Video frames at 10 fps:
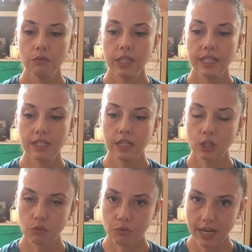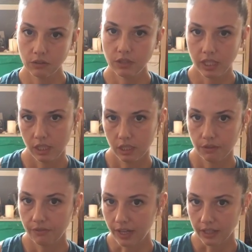is a grounding
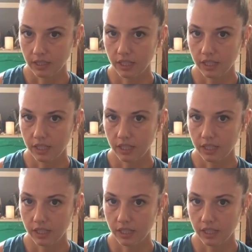effect.